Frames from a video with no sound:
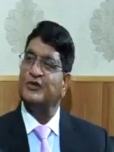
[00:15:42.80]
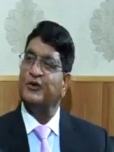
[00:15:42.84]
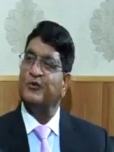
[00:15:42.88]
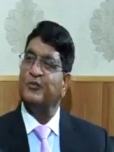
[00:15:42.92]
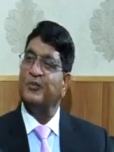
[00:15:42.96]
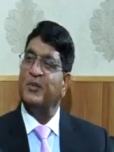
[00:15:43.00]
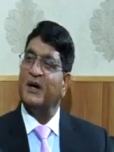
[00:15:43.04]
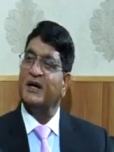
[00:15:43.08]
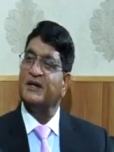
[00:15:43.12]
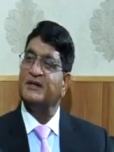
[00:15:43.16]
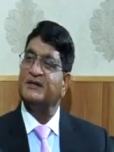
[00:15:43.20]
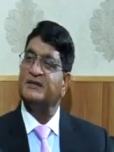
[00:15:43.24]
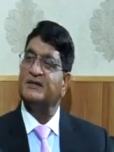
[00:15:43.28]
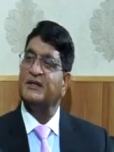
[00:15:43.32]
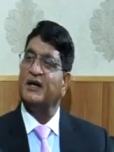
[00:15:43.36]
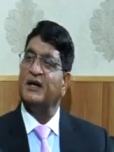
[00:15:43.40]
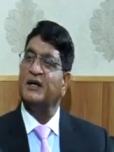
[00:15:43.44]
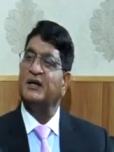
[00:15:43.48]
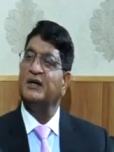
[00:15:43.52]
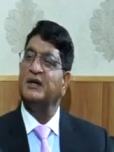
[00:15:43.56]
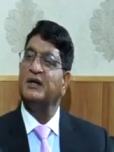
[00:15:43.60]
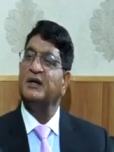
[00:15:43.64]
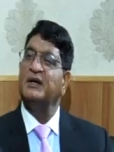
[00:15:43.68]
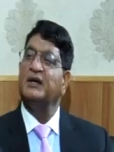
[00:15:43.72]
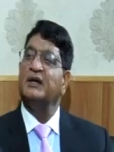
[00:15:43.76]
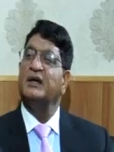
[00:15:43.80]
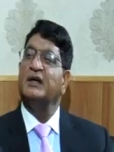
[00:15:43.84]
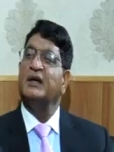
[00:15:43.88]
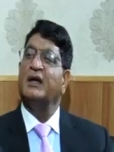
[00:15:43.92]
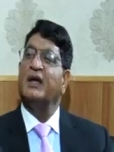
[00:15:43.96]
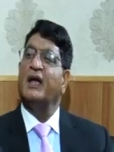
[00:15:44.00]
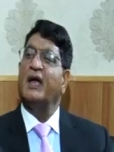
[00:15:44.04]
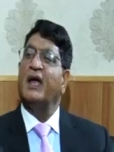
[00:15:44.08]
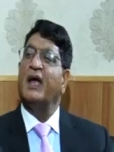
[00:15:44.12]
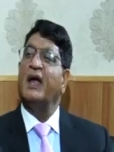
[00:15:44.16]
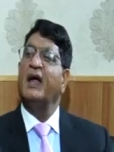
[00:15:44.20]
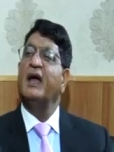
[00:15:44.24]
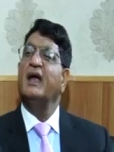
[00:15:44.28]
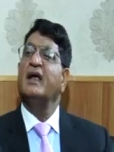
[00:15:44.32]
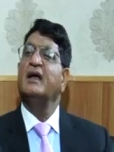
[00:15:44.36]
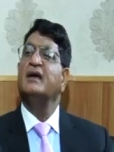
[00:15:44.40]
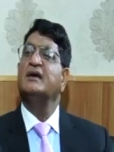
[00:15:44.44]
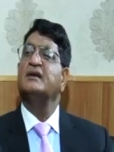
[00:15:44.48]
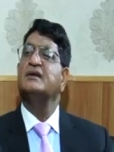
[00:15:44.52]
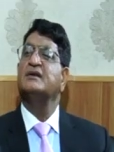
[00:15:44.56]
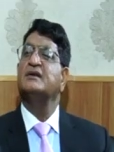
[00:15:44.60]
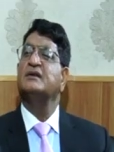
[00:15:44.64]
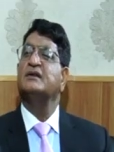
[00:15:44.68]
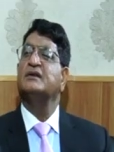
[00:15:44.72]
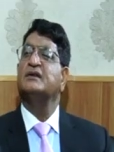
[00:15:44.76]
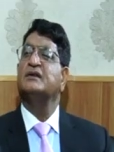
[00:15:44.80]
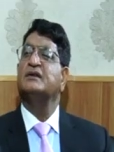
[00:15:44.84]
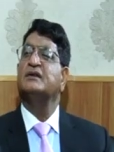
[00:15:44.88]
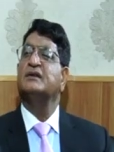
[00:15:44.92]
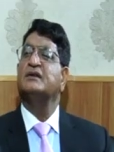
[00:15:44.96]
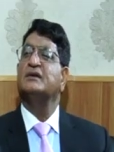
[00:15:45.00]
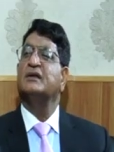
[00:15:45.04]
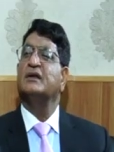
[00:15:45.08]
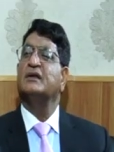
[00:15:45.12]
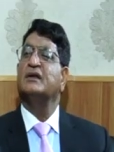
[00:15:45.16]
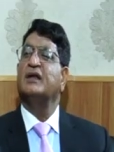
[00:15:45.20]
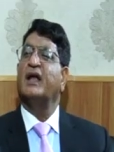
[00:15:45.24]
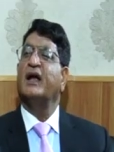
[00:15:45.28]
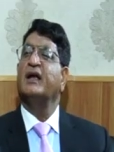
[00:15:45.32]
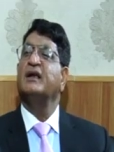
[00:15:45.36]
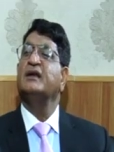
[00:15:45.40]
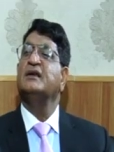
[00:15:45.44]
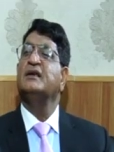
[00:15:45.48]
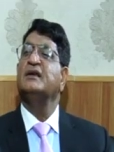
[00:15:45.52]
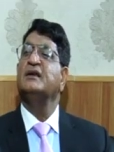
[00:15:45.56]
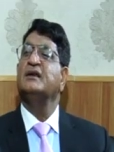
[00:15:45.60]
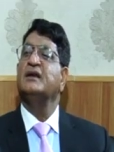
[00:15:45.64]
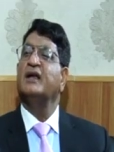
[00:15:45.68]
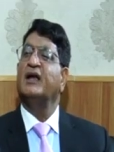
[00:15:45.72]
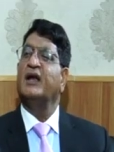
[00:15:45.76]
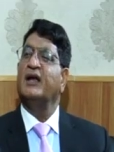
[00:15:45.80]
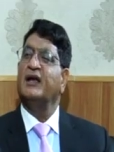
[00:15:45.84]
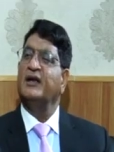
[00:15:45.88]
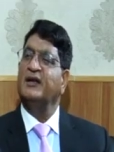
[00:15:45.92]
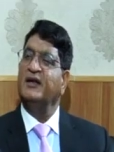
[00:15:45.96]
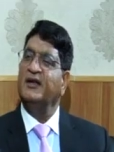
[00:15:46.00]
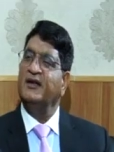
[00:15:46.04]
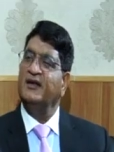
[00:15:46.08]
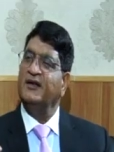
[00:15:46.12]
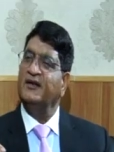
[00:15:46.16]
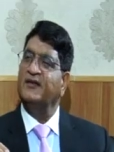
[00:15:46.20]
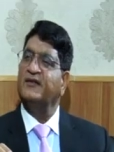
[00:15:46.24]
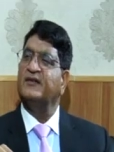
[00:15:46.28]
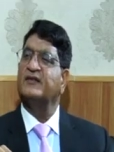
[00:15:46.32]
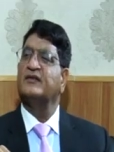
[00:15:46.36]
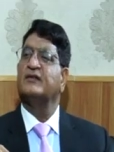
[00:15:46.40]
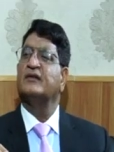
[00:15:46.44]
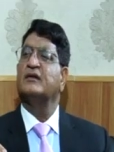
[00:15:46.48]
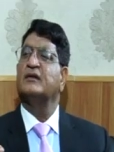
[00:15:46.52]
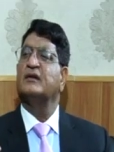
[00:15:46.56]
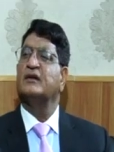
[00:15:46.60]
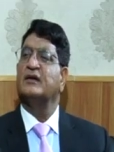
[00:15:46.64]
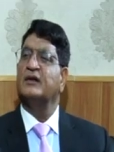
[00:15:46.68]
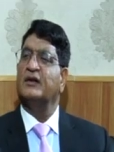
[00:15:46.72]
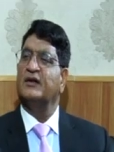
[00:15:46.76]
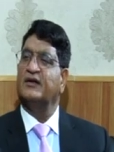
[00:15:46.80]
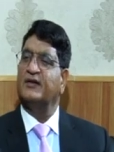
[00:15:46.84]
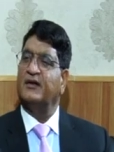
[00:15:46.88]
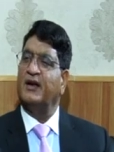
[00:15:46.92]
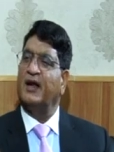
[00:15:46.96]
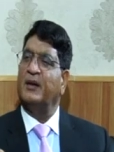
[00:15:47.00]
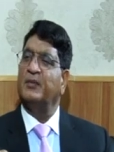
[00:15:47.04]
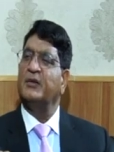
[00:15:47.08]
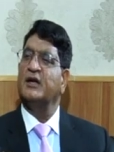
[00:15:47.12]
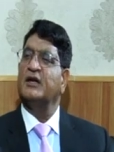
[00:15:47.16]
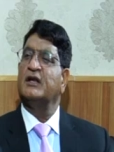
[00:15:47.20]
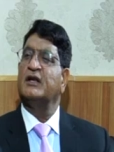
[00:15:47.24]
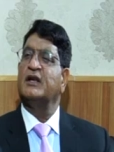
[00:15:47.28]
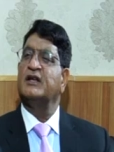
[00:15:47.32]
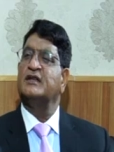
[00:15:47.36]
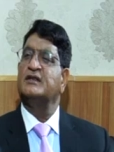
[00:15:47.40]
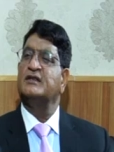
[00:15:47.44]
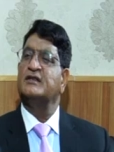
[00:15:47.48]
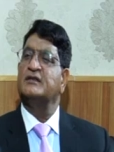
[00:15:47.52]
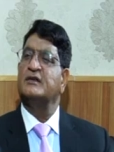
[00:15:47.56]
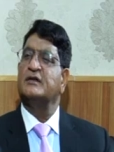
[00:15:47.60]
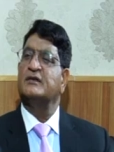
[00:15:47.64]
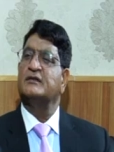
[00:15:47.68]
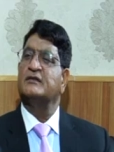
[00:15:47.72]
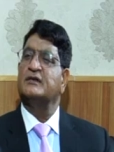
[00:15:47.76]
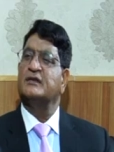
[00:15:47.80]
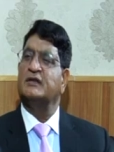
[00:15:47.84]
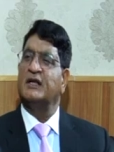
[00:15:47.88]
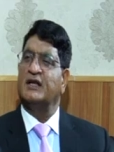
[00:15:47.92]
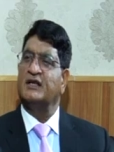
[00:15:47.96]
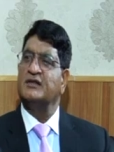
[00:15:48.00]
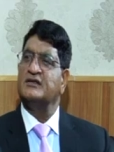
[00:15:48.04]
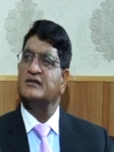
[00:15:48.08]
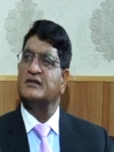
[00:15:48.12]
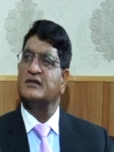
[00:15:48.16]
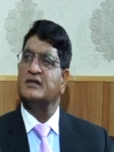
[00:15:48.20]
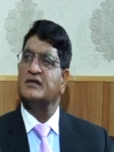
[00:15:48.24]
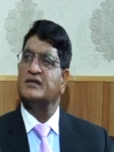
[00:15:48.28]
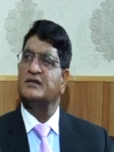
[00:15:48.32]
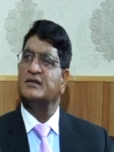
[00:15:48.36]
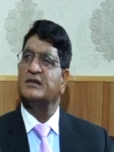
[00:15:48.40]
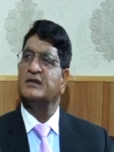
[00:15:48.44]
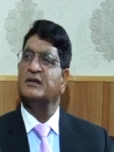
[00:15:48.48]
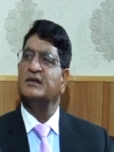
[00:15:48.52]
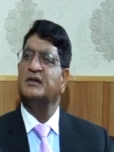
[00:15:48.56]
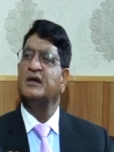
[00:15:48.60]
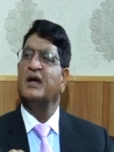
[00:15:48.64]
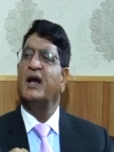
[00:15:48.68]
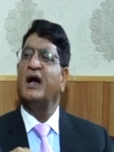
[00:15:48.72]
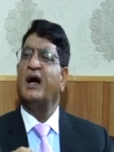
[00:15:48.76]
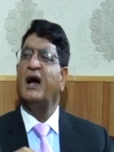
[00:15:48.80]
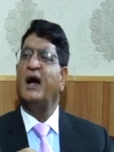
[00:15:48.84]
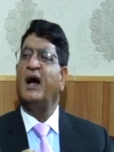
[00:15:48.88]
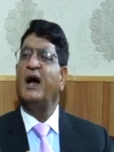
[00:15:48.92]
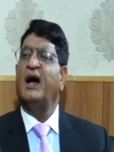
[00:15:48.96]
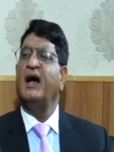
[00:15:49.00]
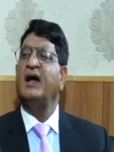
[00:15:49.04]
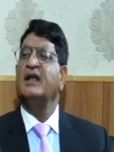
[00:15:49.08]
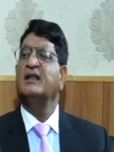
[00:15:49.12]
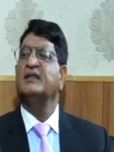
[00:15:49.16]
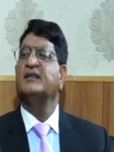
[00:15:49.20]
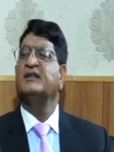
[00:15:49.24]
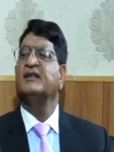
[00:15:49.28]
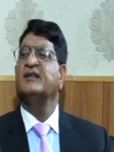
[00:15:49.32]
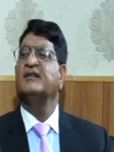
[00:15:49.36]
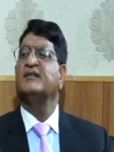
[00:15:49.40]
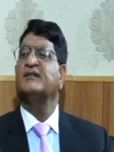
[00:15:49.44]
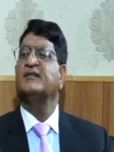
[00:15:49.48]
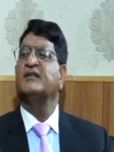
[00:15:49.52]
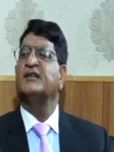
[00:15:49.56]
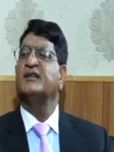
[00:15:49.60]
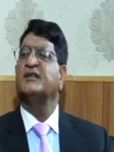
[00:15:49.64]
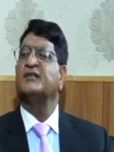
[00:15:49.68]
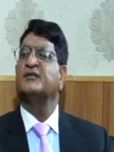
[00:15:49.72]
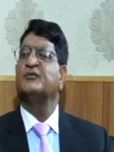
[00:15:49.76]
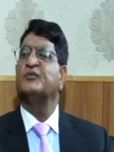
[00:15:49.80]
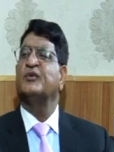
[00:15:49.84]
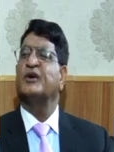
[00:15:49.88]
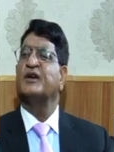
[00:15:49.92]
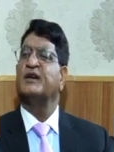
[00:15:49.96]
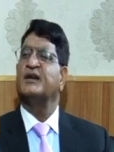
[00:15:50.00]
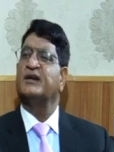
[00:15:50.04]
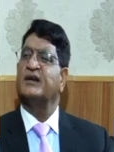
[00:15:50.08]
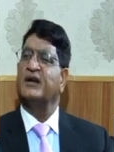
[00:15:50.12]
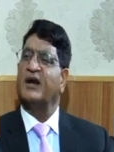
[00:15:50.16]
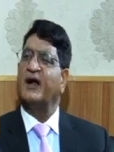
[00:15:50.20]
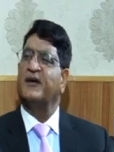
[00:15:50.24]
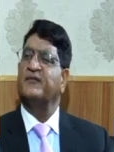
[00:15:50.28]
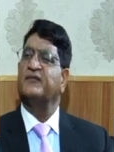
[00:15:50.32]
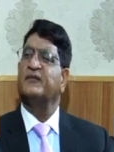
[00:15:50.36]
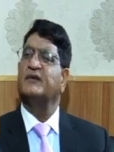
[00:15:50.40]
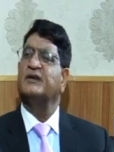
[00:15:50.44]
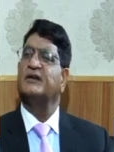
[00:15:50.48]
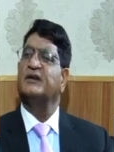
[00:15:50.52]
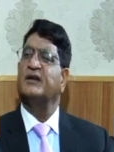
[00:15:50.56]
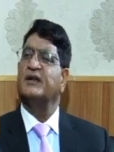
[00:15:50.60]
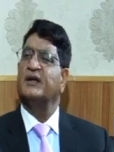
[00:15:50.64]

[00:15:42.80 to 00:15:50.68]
of Pakistan, and 1980s Islamic legislation. All these things were drafted